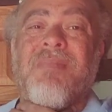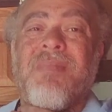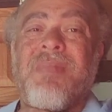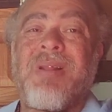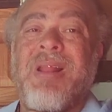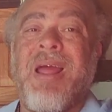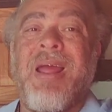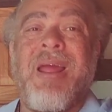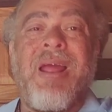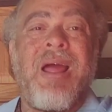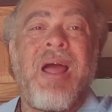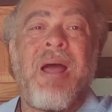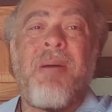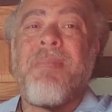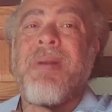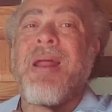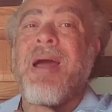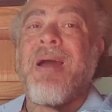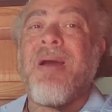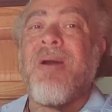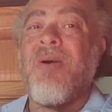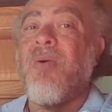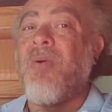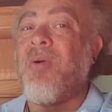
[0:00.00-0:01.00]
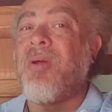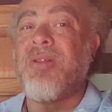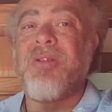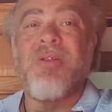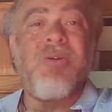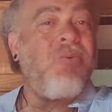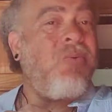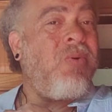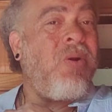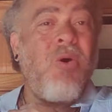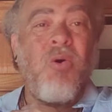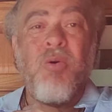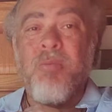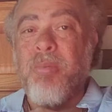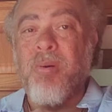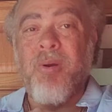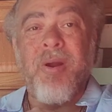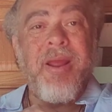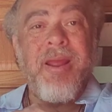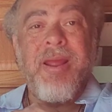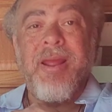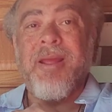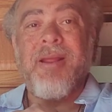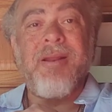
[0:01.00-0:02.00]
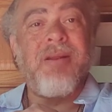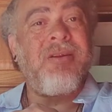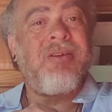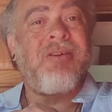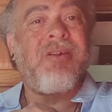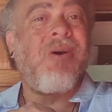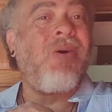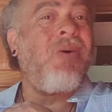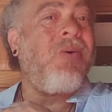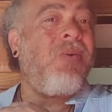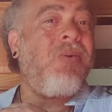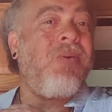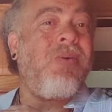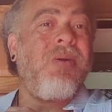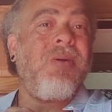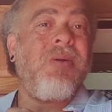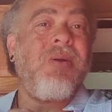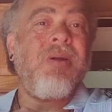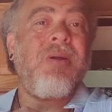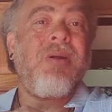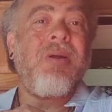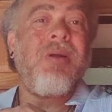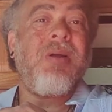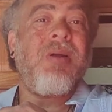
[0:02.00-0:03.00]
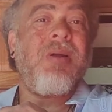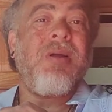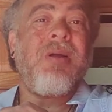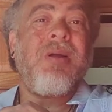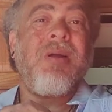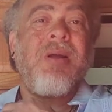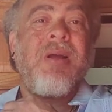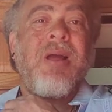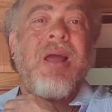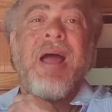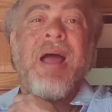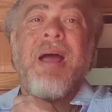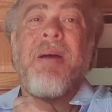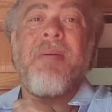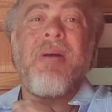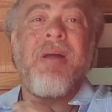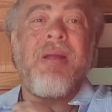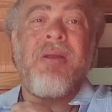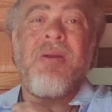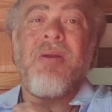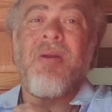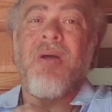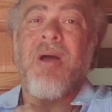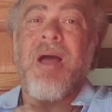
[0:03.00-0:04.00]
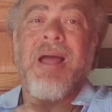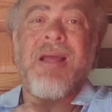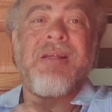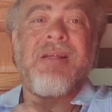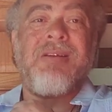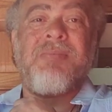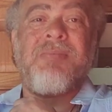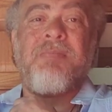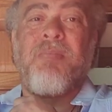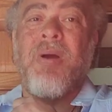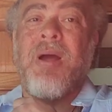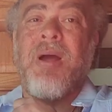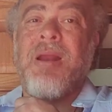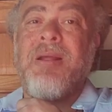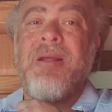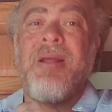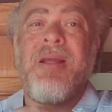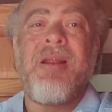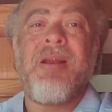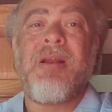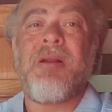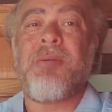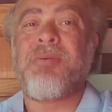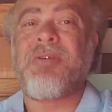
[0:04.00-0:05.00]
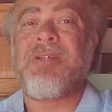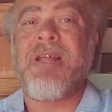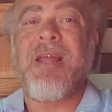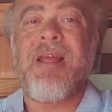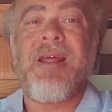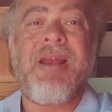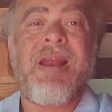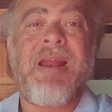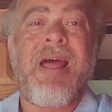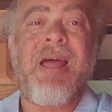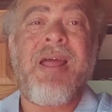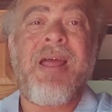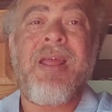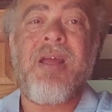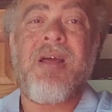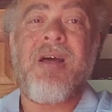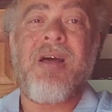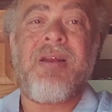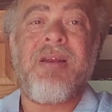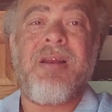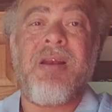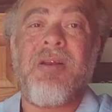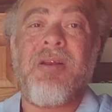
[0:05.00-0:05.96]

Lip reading: Like, I'm not going through no bread, so, I could probably end up staying down here